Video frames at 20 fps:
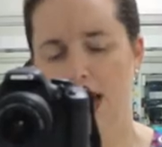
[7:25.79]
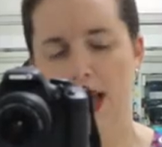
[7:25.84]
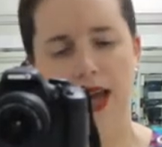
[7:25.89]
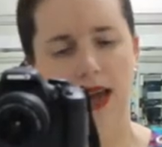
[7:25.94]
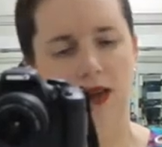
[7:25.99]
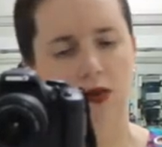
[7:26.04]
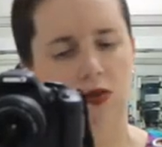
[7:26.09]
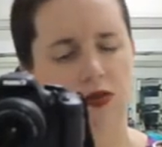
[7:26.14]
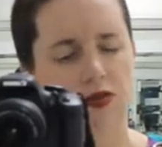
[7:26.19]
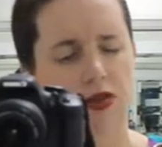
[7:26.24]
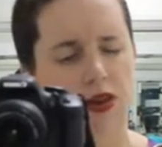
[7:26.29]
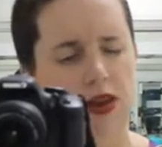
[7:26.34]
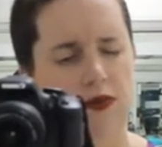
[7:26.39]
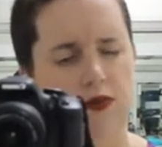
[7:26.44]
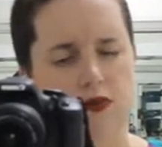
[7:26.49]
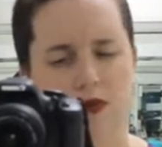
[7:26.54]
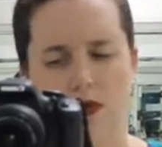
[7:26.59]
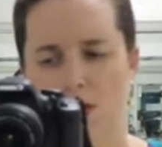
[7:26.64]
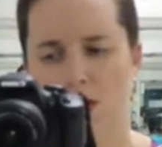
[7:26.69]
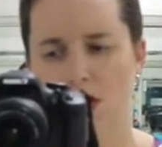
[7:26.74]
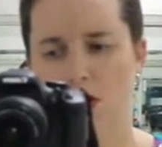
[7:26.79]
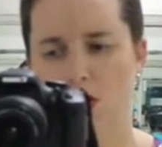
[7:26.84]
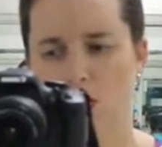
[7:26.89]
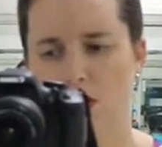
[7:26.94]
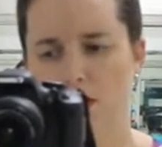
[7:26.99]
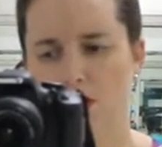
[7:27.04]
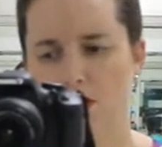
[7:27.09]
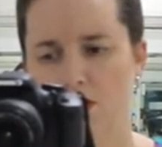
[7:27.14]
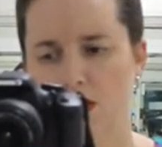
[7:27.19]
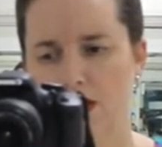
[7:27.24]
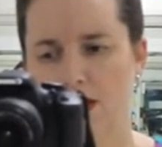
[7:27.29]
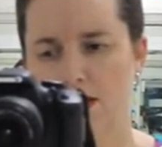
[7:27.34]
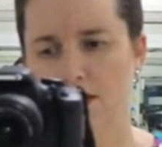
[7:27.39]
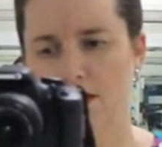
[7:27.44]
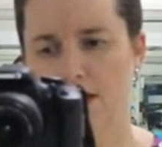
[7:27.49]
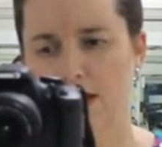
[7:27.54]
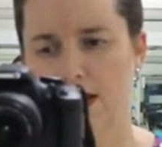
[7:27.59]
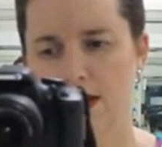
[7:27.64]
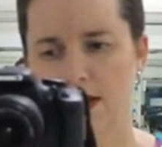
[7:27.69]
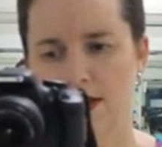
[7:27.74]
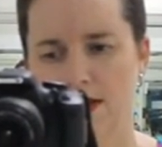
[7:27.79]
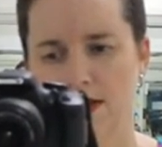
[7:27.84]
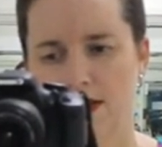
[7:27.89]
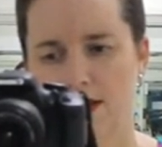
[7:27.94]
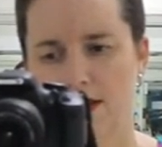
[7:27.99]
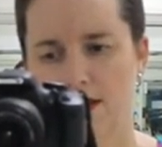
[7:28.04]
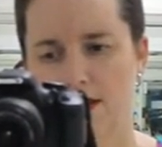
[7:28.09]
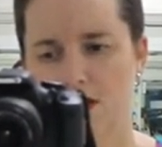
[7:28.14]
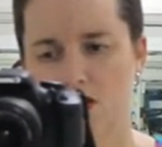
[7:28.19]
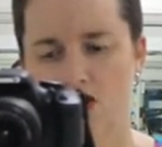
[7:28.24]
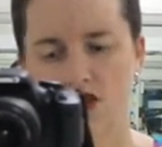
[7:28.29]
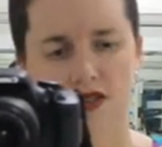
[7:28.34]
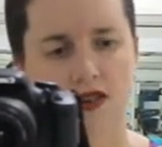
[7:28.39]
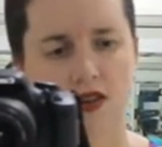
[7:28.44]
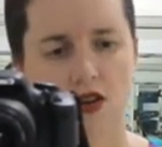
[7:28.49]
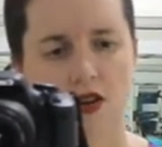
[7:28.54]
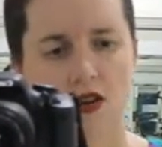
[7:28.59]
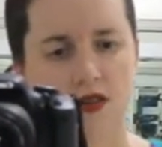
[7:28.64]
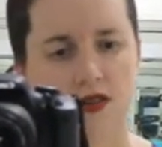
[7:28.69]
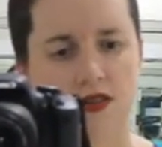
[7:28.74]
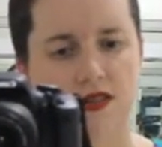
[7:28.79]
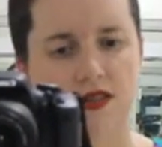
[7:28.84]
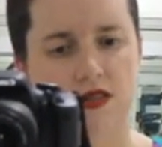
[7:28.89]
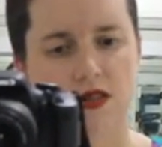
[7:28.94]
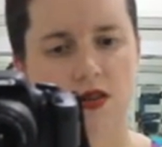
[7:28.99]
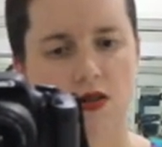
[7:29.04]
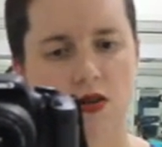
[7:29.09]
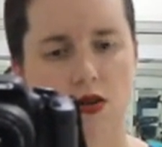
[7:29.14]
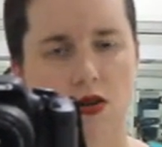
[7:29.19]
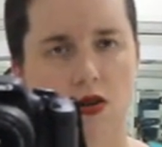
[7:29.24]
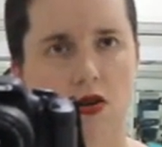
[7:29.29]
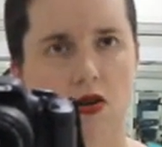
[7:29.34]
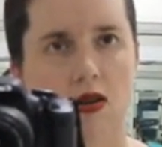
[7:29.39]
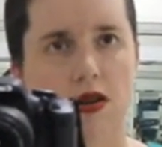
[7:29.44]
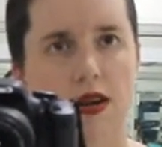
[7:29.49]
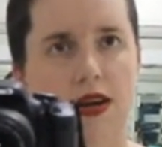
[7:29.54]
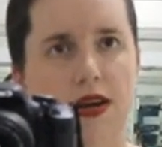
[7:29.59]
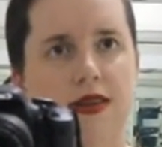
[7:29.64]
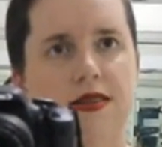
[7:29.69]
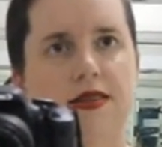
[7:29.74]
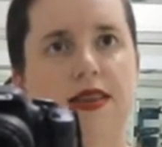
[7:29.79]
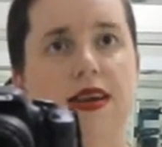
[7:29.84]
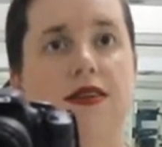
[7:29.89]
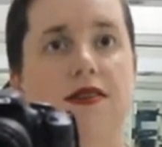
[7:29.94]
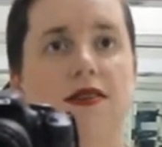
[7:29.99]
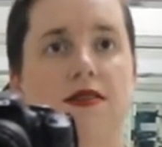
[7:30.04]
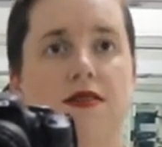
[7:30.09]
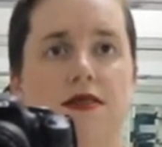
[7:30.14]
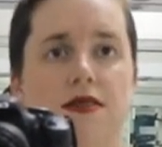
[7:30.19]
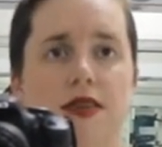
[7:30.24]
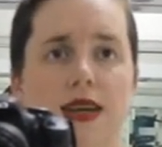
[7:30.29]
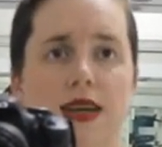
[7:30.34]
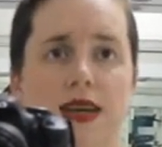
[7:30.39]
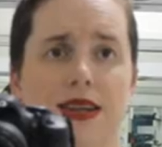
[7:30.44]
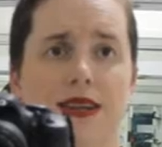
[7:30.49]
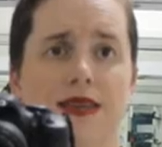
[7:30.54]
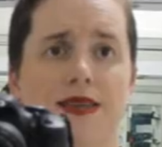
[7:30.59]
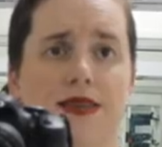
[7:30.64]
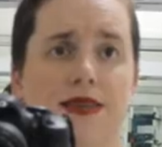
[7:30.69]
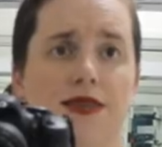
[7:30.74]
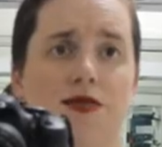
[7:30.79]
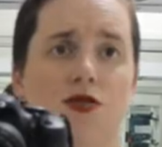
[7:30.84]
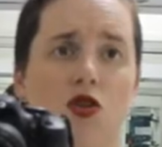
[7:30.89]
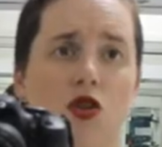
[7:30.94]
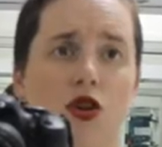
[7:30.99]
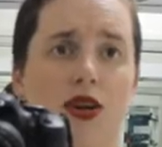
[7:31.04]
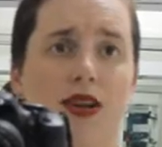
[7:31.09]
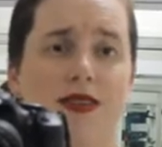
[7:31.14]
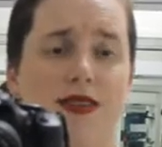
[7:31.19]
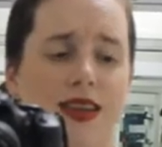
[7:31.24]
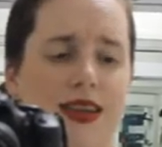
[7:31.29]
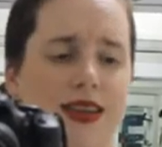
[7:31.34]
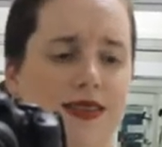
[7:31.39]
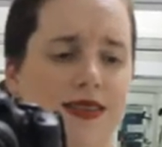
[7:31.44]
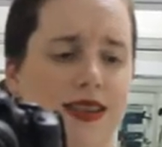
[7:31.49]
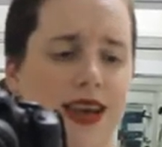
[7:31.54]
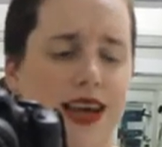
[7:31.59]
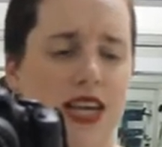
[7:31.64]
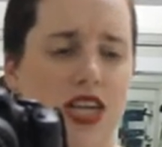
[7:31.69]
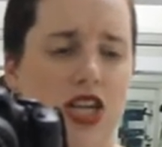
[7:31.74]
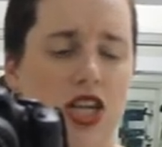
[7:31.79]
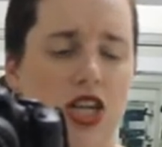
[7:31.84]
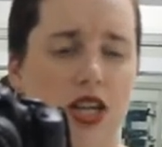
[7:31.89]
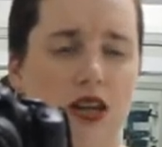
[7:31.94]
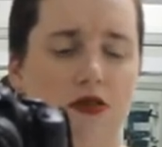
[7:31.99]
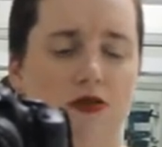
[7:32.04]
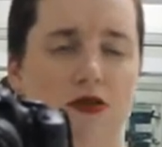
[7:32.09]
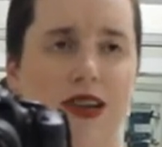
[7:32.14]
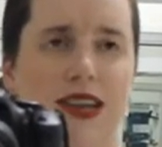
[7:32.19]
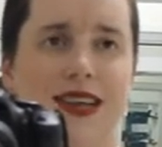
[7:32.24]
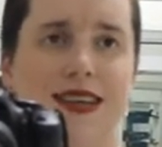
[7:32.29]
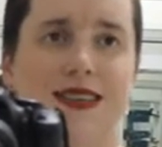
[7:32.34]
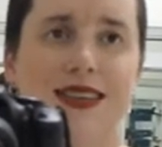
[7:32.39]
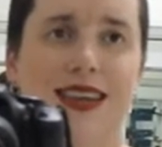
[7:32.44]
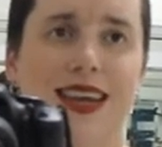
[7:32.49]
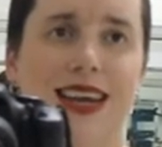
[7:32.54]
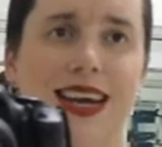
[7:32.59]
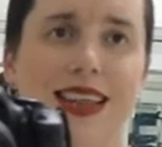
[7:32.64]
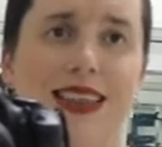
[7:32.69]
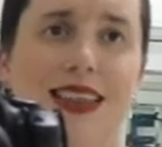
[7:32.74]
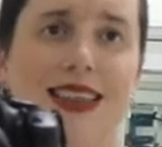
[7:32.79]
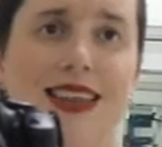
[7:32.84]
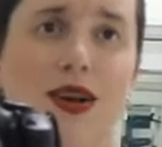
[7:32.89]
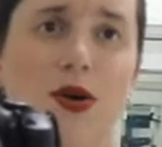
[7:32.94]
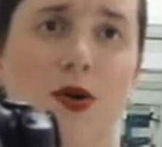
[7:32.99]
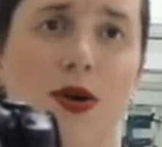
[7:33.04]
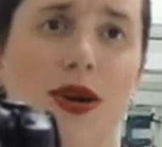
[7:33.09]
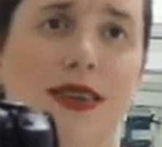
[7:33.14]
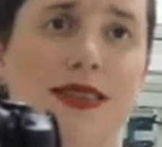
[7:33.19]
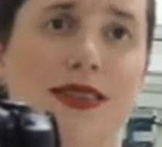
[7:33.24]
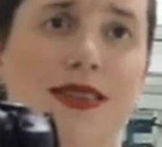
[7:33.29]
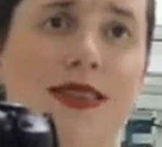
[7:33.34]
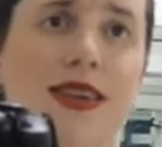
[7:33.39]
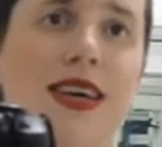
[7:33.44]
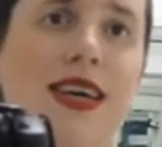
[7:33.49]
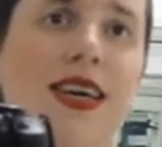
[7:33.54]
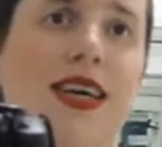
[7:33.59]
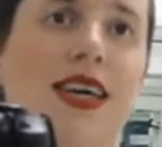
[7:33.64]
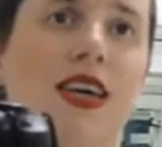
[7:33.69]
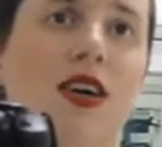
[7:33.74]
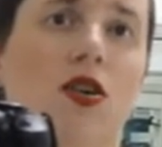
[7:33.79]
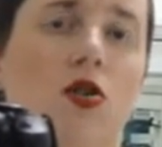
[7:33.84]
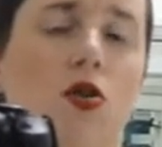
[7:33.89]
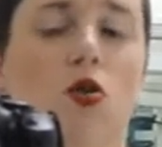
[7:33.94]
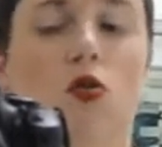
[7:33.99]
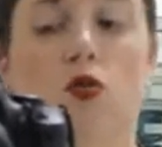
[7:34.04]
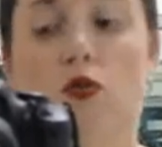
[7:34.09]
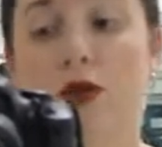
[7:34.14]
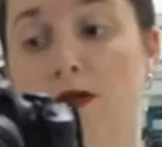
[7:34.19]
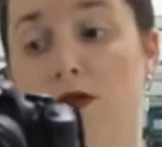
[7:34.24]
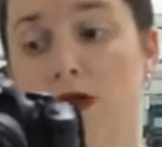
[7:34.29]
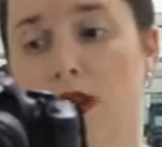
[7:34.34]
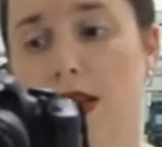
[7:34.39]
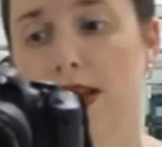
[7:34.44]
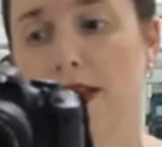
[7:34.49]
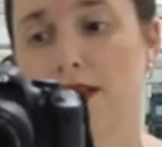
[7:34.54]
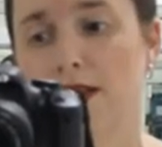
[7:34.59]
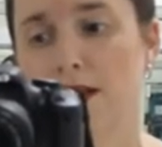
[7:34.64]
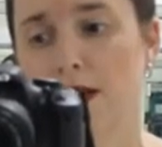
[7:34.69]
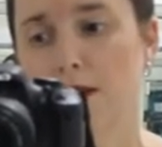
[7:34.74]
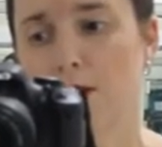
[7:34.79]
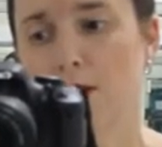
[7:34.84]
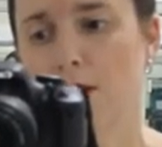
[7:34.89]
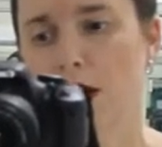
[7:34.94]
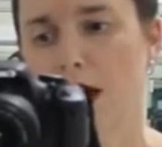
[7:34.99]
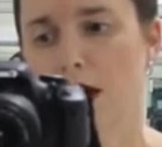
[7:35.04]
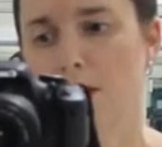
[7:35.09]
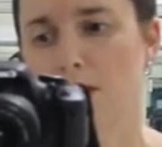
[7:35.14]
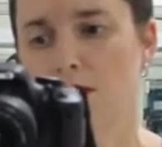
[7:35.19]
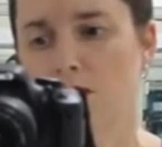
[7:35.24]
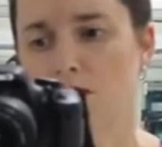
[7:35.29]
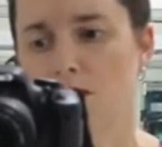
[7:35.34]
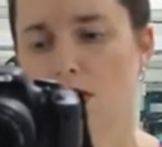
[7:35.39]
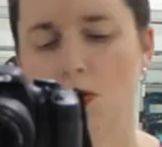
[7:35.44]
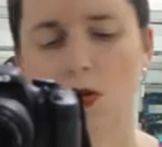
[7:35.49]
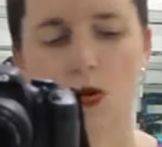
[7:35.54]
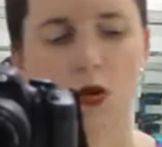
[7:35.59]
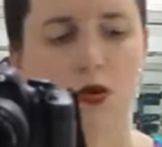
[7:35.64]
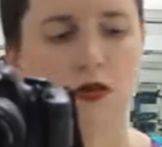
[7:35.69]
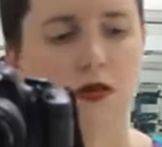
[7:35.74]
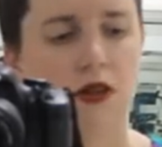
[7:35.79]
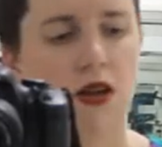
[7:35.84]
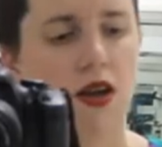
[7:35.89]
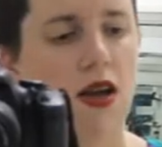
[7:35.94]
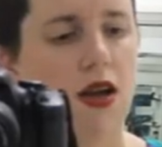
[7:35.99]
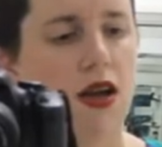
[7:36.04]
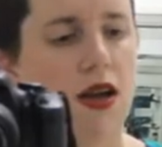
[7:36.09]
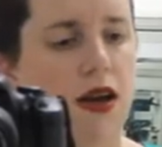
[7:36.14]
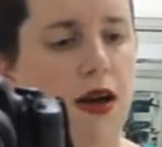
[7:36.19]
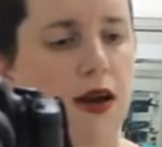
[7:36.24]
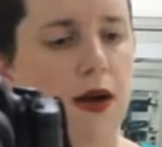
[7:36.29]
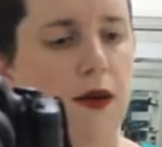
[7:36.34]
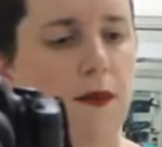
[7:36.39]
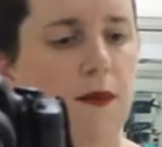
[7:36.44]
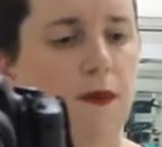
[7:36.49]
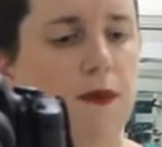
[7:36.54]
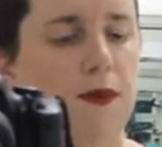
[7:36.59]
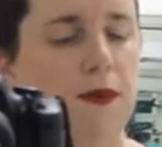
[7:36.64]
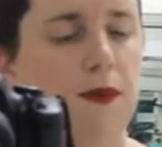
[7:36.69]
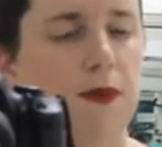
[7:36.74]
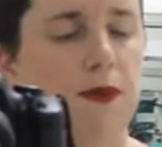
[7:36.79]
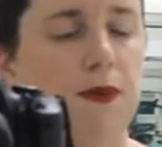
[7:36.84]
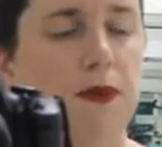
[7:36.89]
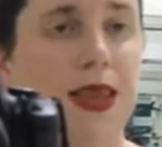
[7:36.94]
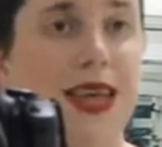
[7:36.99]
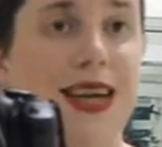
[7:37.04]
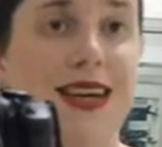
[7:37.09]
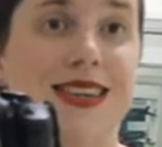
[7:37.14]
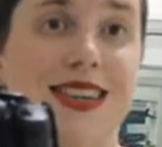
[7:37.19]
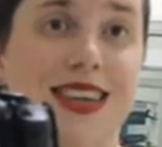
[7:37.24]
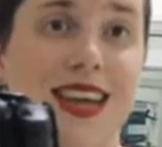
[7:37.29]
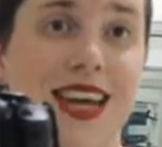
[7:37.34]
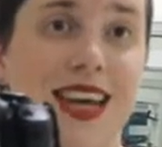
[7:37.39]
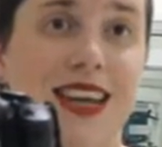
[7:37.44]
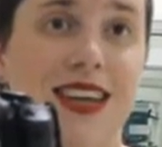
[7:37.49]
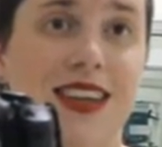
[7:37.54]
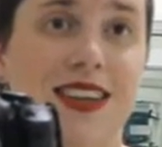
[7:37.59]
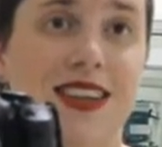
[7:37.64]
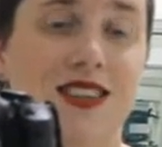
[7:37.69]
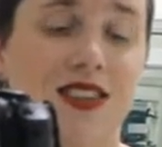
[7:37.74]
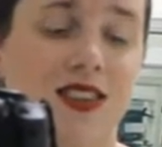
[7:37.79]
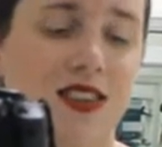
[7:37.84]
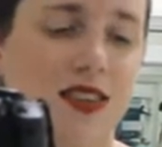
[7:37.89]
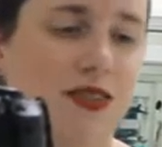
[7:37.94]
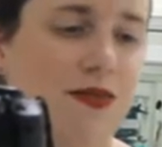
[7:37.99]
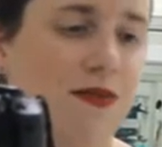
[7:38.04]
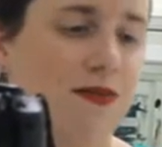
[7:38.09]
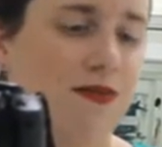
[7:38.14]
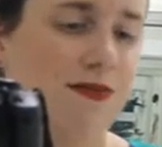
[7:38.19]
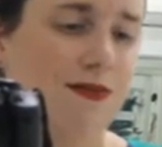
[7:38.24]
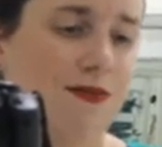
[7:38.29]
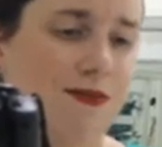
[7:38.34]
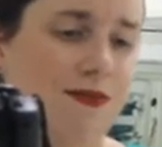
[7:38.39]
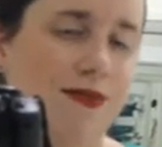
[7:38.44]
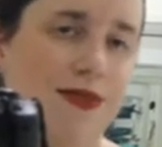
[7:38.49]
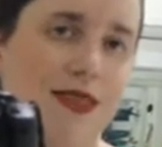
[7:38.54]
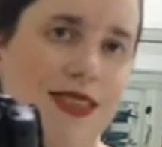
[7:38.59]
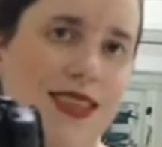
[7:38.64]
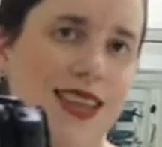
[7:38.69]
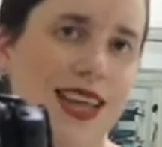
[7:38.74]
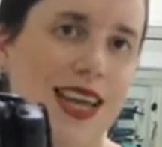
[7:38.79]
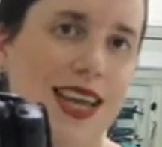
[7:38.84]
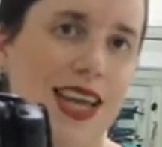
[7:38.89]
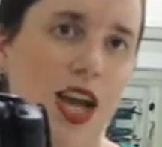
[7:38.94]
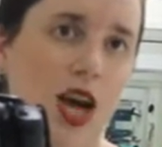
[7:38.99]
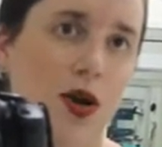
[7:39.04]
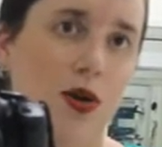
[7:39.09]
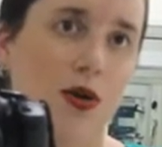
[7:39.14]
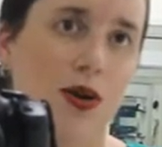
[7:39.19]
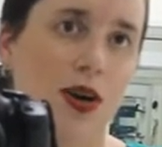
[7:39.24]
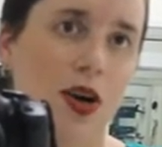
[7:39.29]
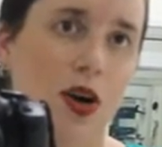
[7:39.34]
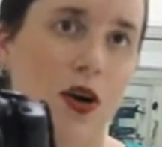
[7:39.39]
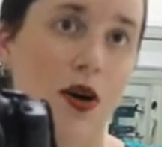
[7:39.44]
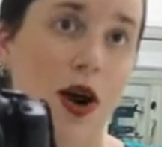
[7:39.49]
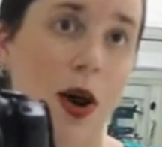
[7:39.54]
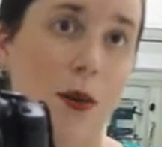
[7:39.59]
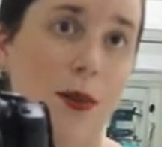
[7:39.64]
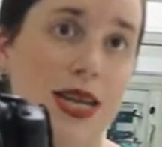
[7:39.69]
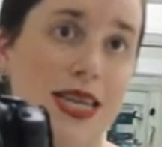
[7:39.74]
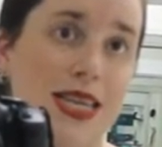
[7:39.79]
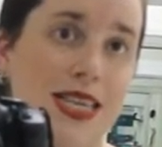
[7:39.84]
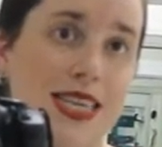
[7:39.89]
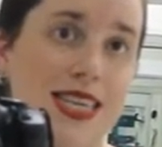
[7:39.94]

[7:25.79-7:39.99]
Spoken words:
And also, even for my US friends, it is, I just noticed on Sarah's Insta stories that it's actually releasing in the US, or re-releasing, perhaps it already was, yeah, today. So there you go, grab it.